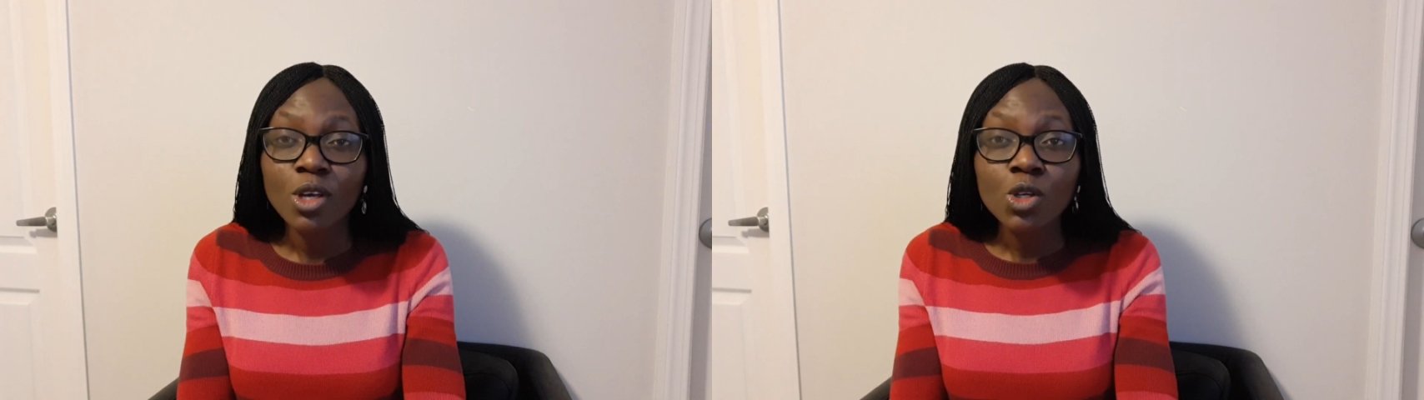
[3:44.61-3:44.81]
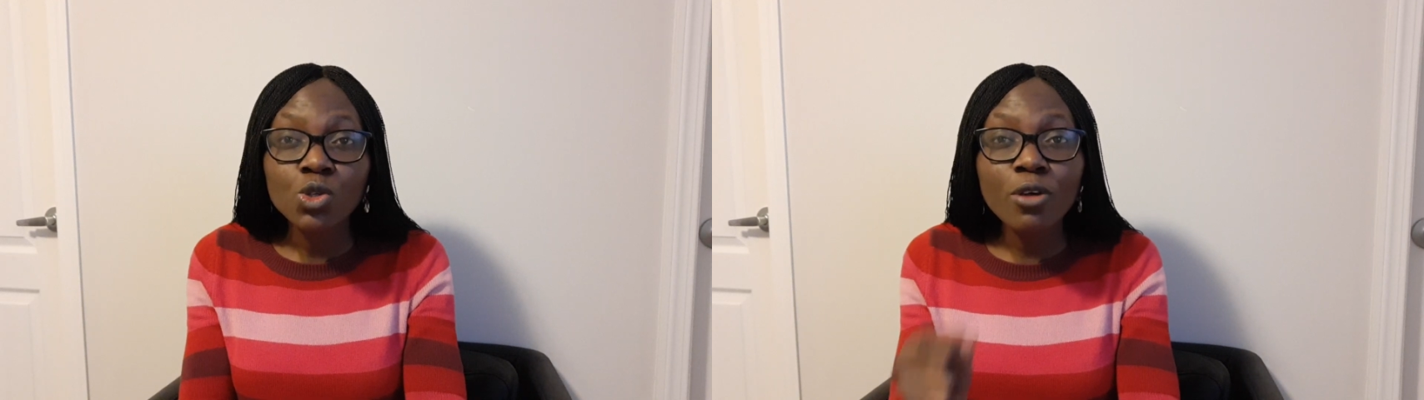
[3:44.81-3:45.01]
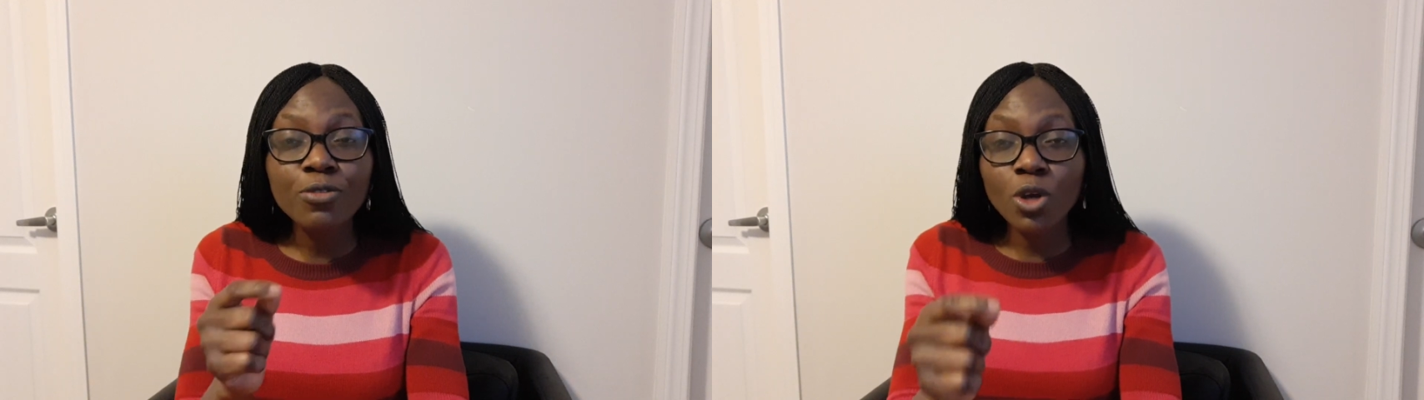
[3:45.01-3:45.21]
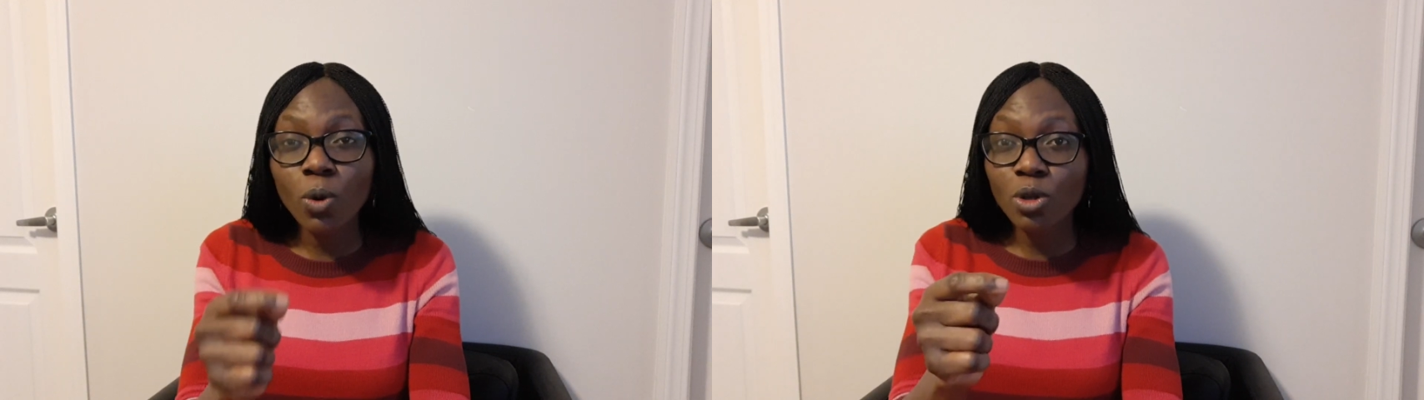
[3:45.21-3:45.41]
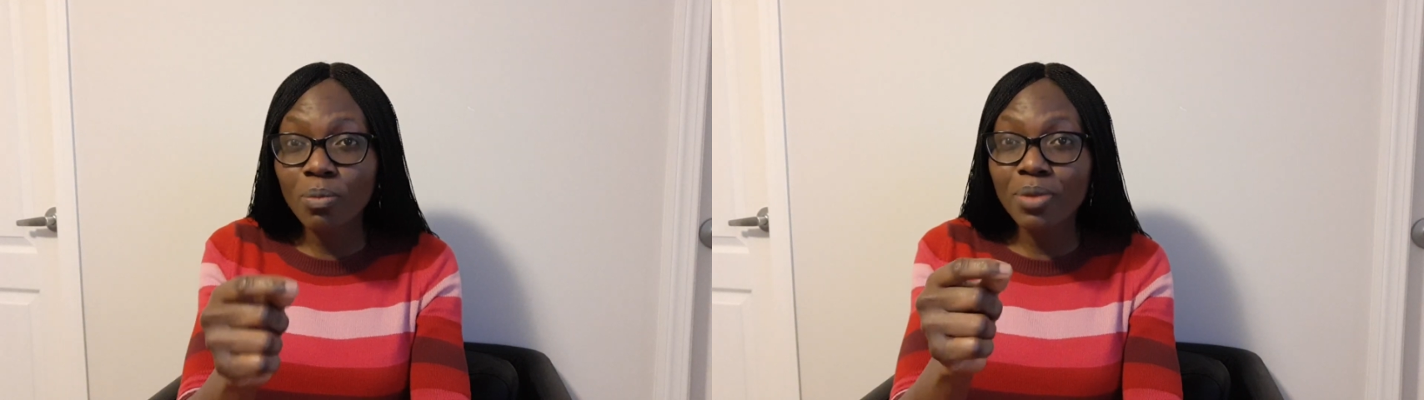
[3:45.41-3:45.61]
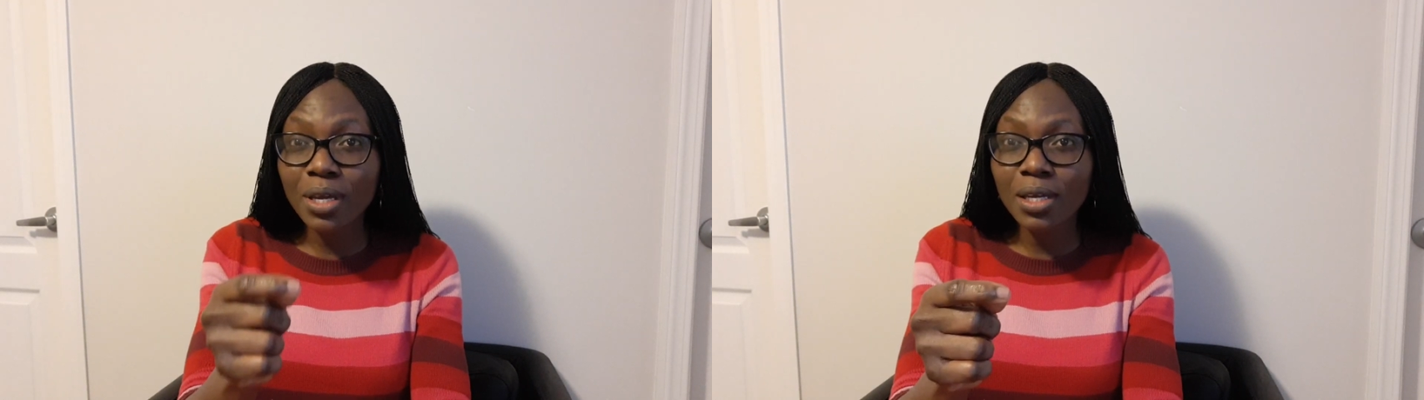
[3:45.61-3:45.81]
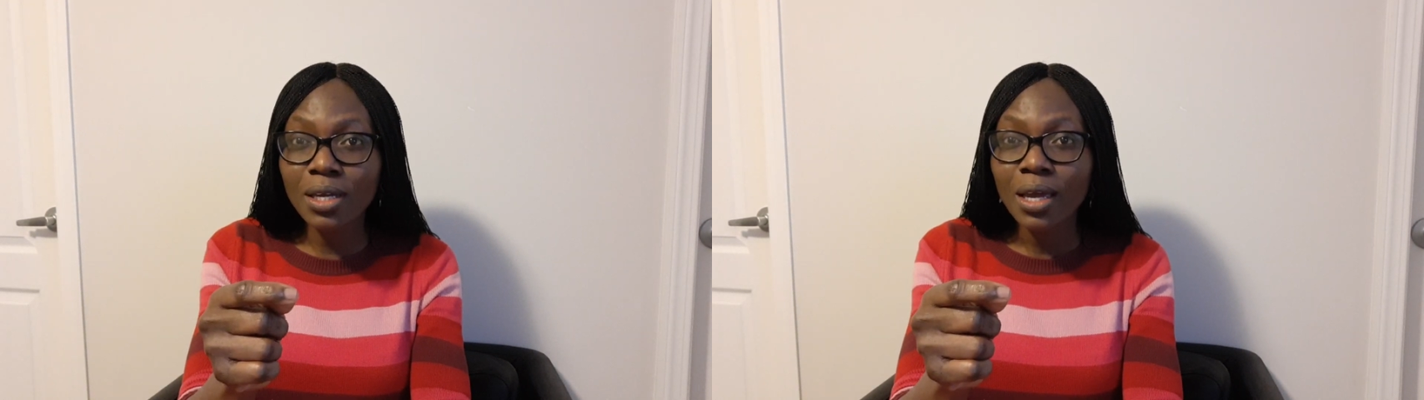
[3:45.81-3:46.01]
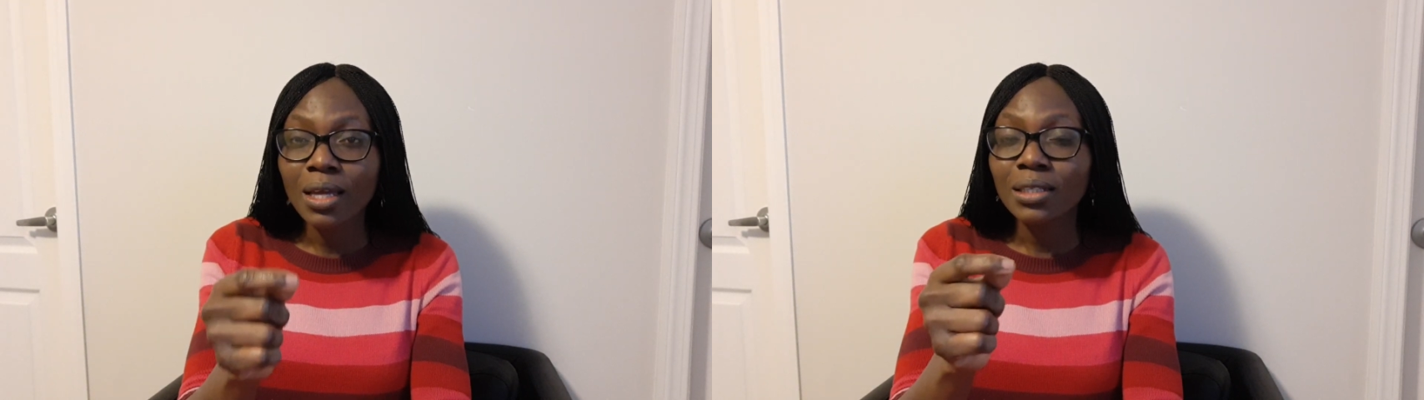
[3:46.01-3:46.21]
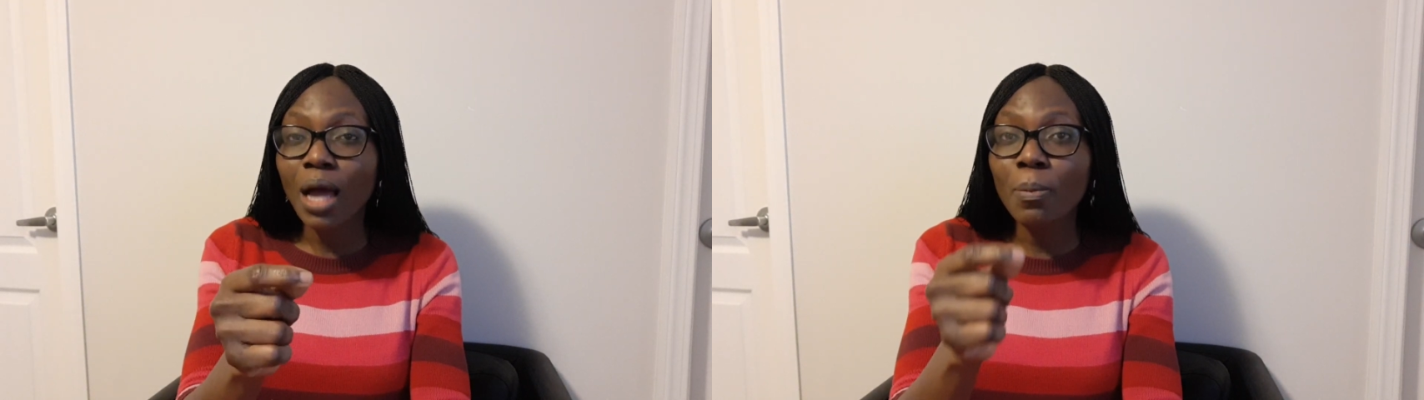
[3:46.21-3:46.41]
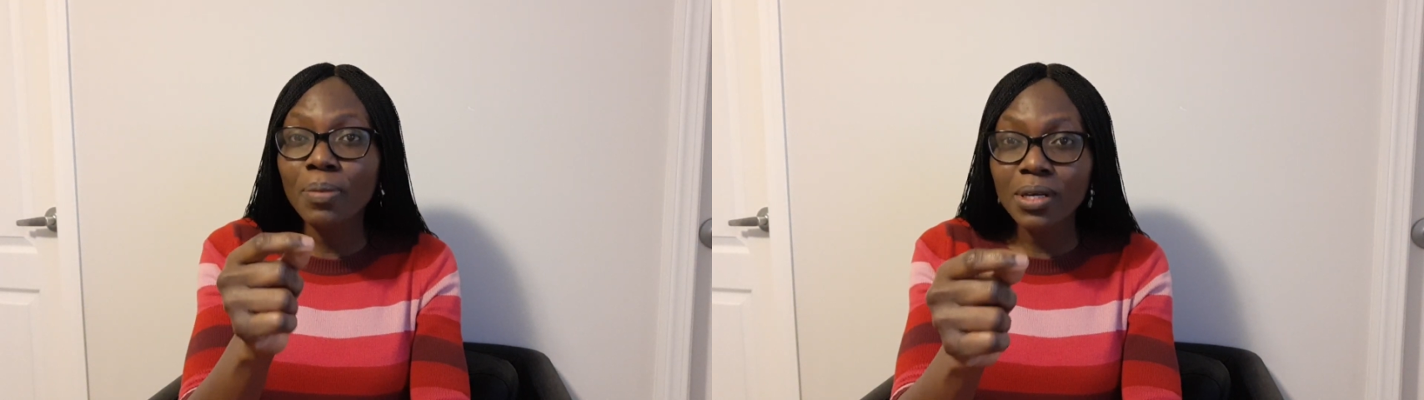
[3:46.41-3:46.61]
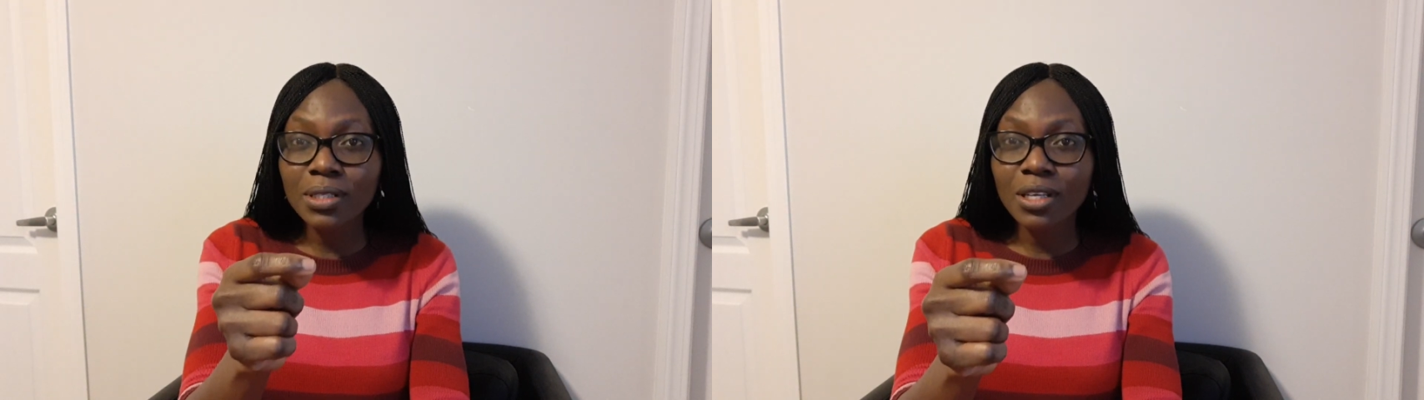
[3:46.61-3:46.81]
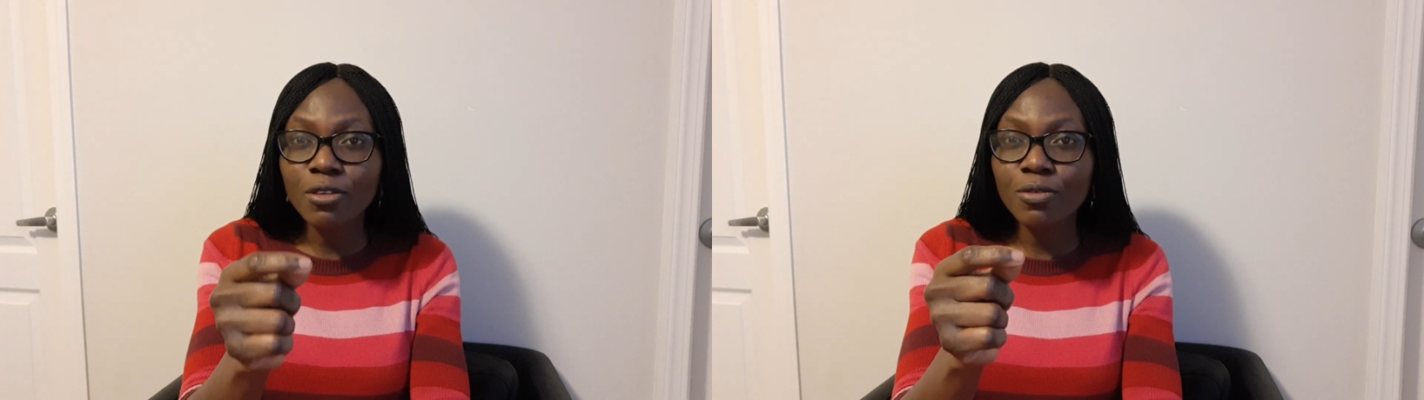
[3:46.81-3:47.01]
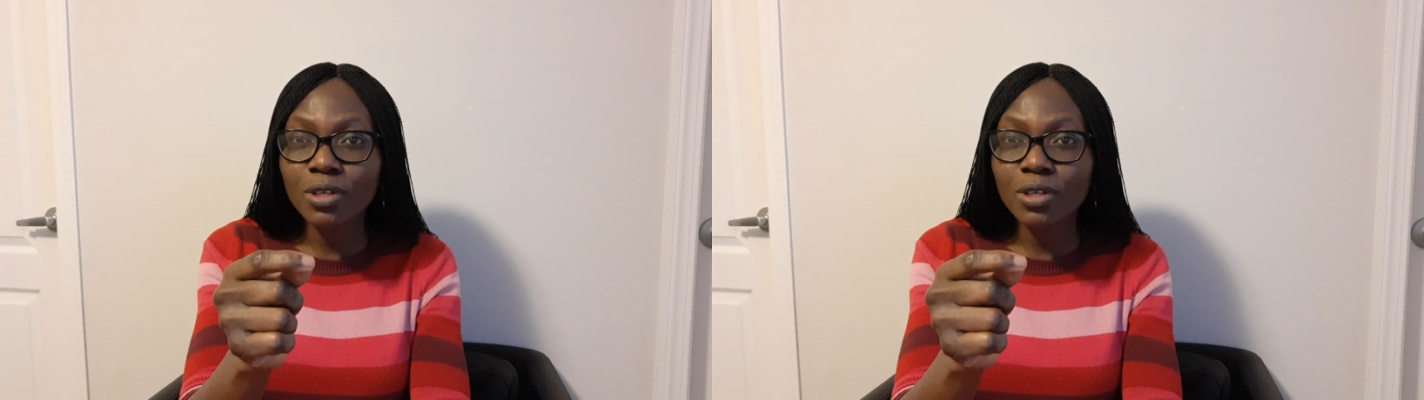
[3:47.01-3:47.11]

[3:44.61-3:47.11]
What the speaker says: So if you want to be that person